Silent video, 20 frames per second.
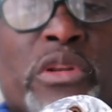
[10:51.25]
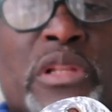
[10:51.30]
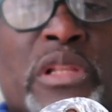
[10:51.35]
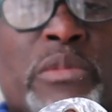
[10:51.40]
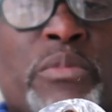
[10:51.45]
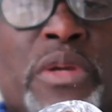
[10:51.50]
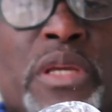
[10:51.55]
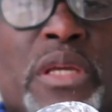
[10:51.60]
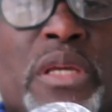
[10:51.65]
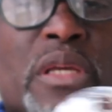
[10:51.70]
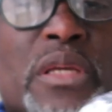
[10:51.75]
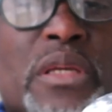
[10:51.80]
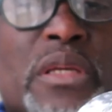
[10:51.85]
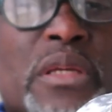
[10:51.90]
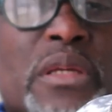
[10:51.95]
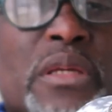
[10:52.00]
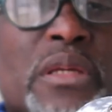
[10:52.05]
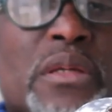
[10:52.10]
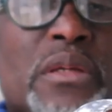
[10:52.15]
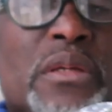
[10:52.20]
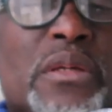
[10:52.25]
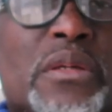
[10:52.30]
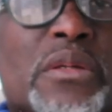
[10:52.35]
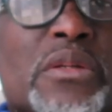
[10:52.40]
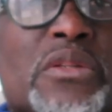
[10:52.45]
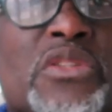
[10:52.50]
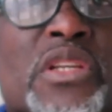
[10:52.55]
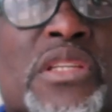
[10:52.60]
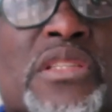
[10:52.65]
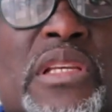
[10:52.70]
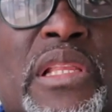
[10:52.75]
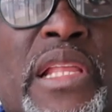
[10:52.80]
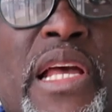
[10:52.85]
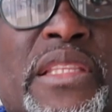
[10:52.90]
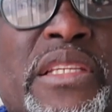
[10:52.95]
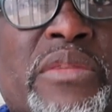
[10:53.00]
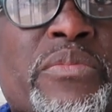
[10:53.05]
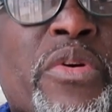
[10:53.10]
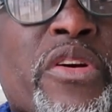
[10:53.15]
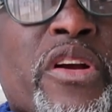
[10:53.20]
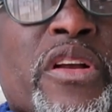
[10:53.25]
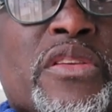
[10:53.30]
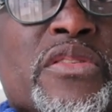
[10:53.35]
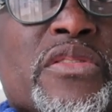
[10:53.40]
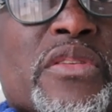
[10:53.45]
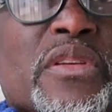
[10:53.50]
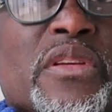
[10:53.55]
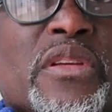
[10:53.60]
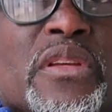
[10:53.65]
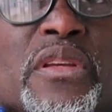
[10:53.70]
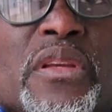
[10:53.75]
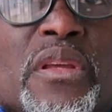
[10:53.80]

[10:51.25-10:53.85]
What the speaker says: it'll be just selecting birds,